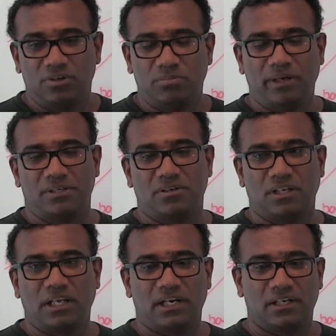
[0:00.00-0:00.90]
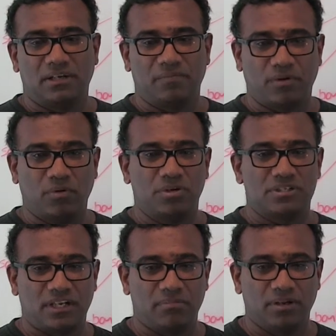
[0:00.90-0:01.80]
to make sure that the code
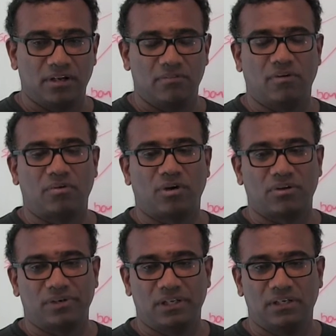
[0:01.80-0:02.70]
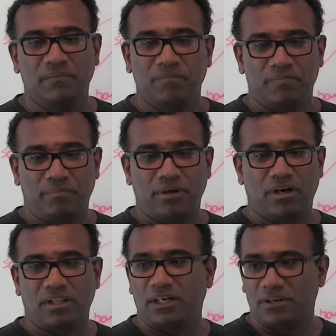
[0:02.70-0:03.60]
is stable enough, or whatever the
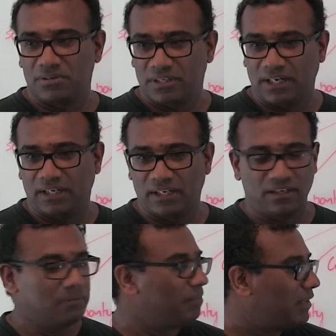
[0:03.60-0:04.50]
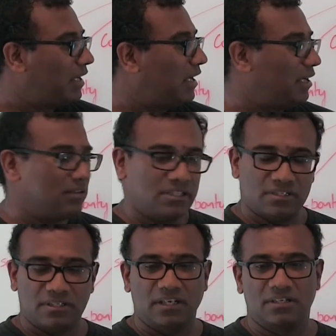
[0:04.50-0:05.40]
PR that you sent in
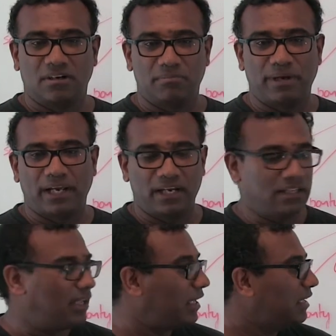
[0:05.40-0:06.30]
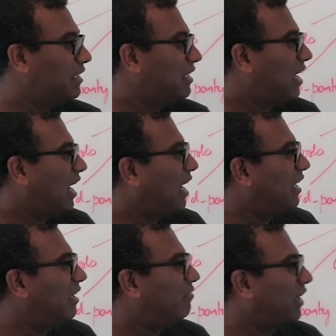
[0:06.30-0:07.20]
does not break anything.
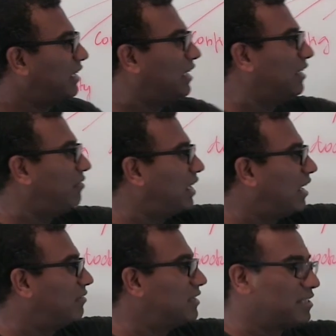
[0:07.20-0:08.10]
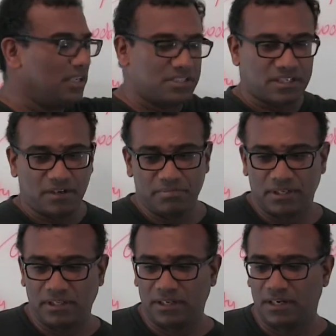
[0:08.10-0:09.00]
And finally, we have these release
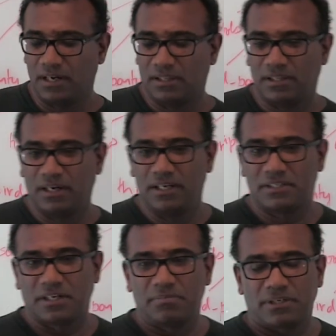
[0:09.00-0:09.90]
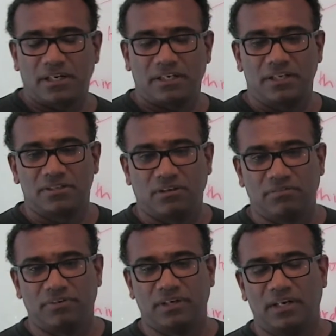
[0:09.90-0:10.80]
scripts, and the release scripts contains
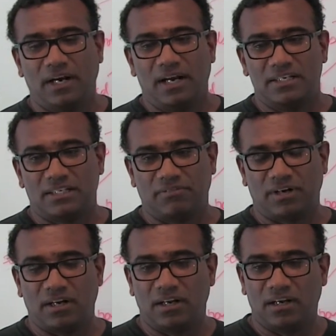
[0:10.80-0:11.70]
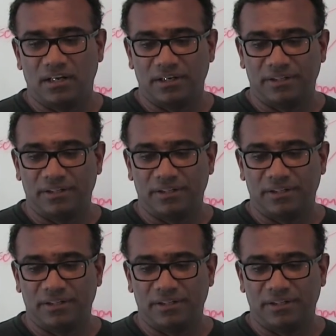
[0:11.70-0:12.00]
of several